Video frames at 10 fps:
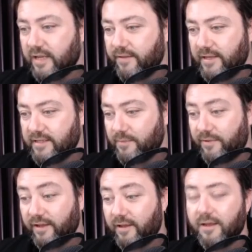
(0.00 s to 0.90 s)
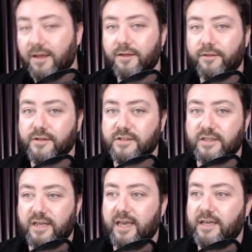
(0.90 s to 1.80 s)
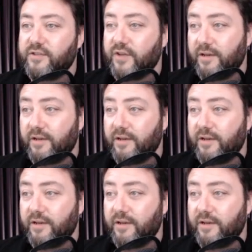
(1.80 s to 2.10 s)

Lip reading: and they seem to think that this is the case.